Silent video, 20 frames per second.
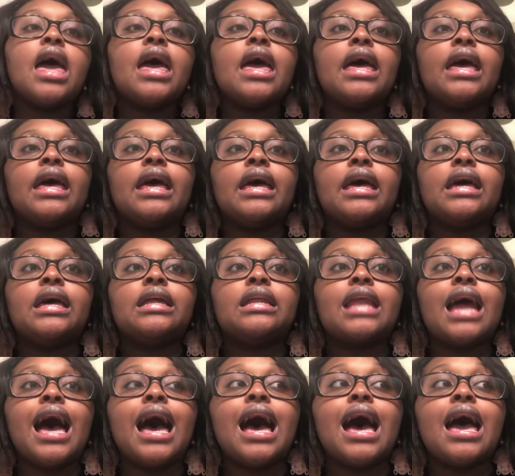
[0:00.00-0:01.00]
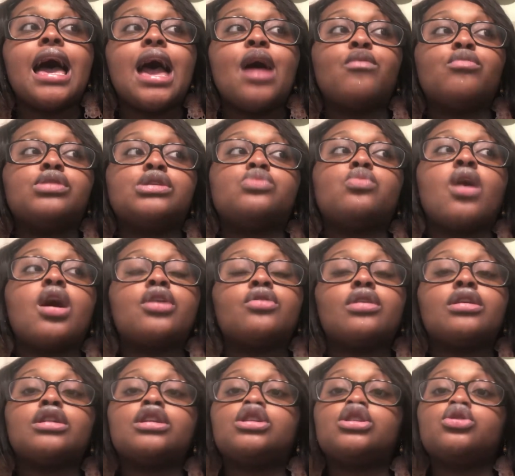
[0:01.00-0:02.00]
and I was walking
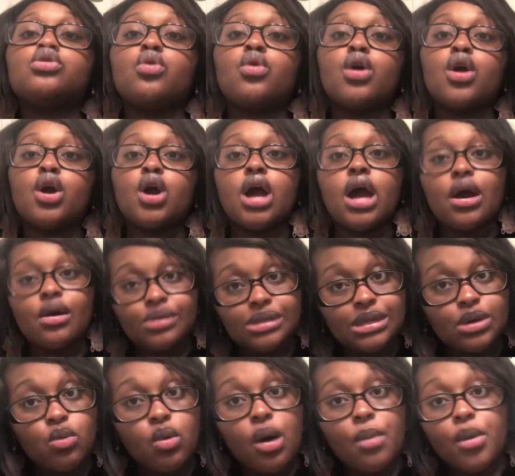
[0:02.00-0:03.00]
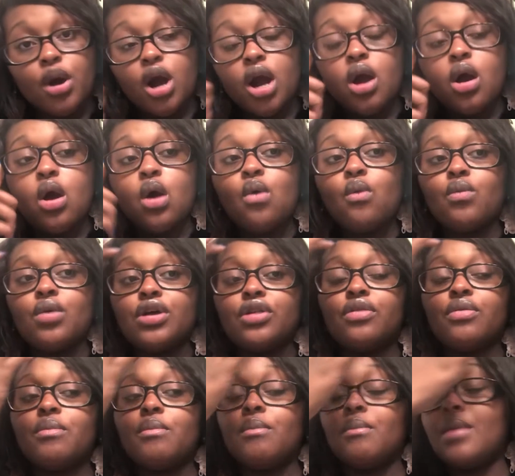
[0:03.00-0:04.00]
around the store. I was in Walmart
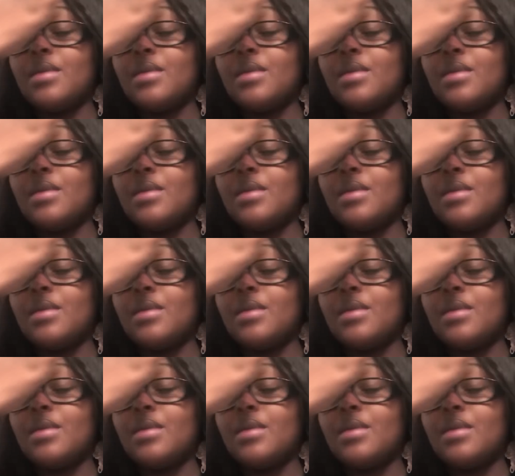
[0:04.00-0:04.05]
with